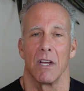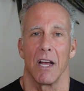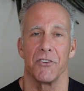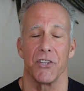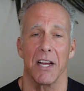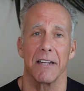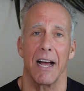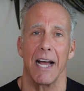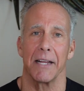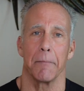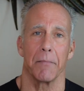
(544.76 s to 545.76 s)
Agenda
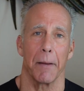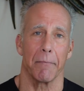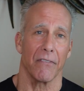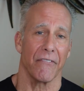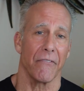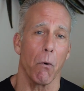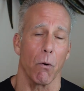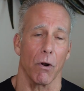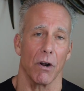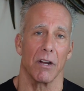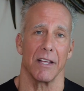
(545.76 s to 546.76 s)
item number
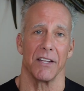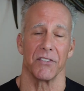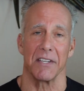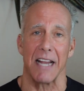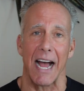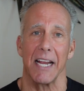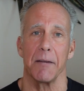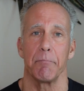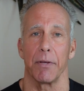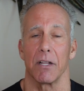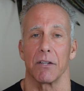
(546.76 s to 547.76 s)
4 is the 9
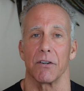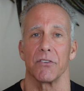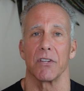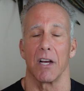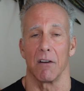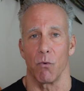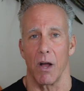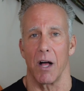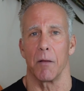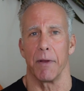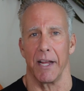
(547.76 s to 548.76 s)
pillars of
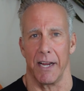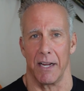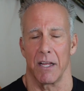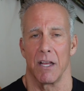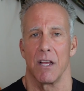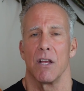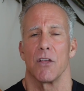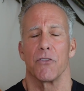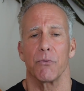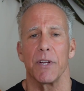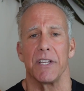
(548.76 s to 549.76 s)
well-being.
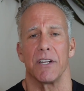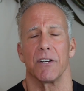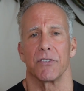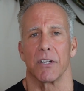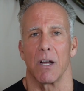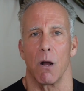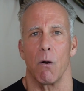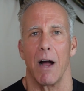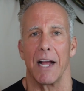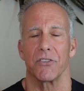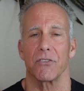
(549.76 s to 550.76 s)
3 years ago,
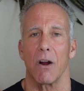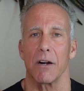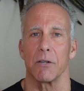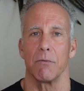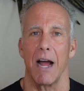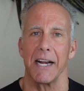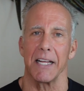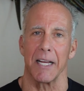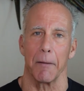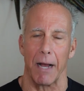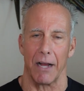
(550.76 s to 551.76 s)
I started
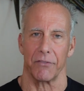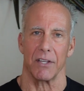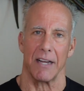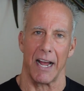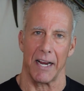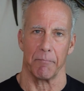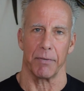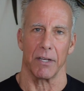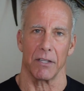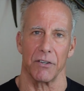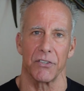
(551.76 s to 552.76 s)
writing about the 9
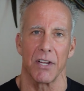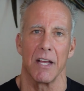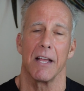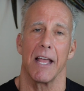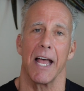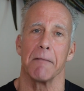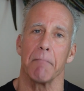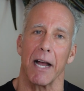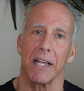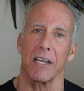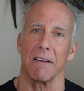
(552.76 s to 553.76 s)
pillars, and
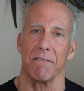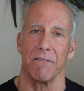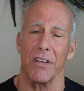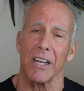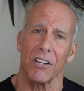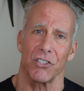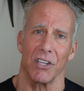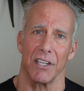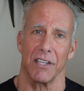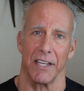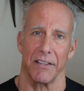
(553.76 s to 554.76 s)
my
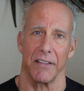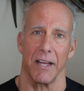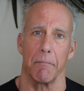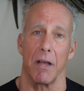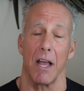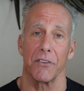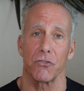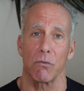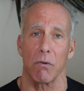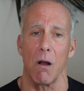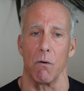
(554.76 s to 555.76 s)
conviction in them has
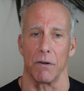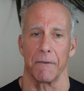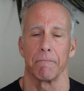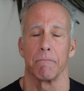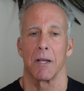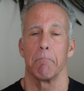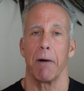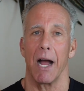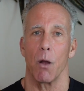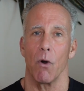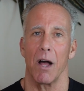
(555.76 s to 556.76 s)
grown.
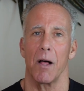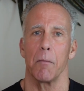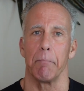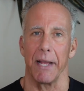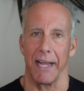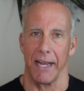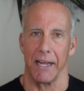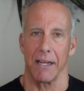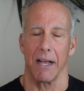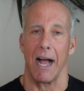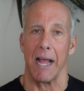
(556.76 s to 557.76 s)
By
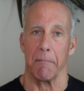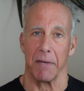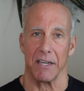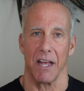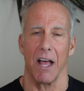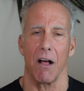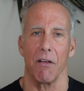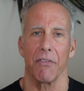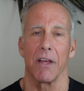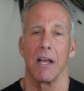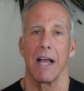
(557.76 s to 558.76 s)
well-being, I mean
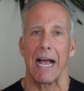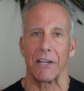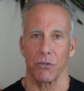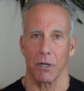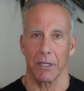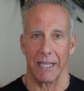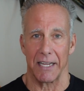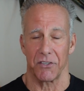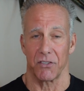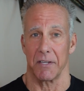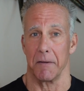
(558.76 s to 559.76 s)
health as it
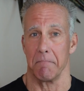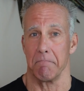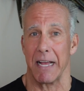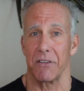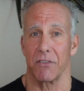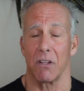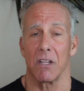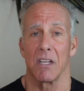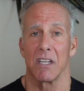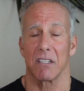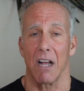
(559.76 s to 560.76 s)
relates to mental,
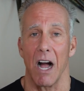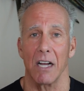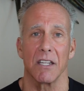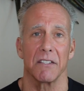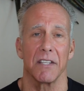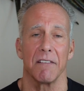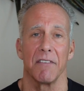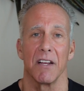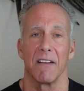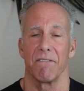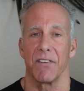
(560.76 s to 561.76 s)
cognitive,
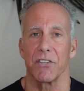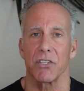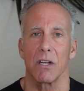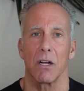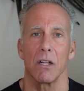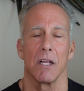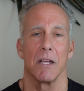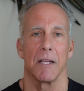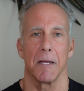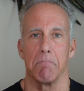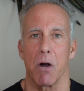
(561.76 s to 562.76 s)
physical,
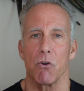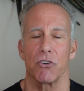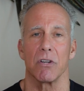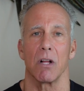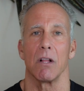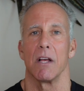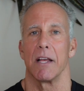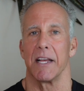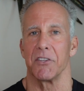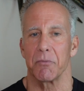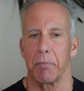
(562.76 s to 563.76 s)
emotional,
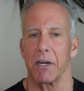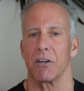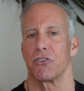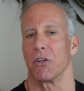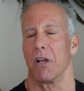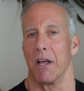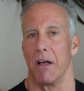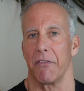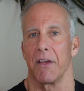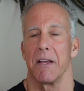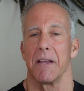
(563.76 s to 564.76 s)
and spiritual
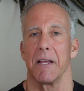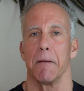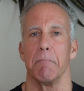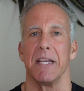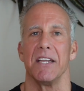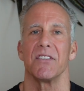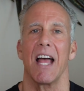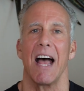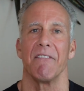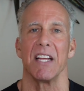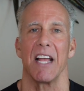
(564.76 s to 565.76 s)
health. It means
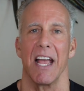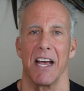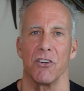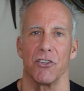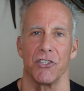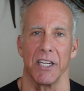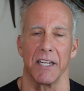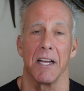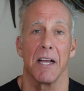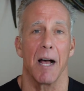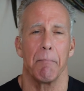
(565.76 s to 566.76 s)
having energy,
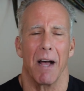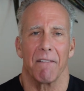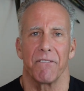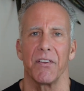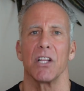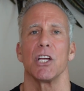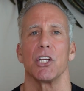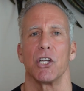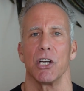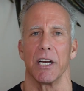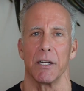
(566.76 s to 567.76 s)
about feeling
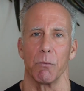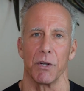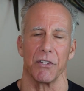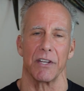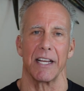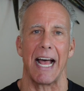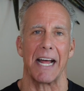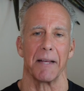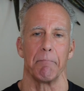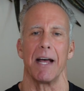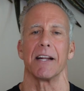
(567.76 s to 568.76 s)
good when you get out
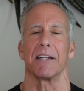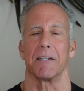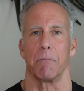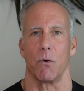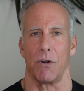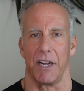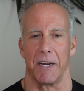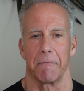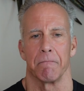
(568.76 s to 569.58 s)
of bed in the morning,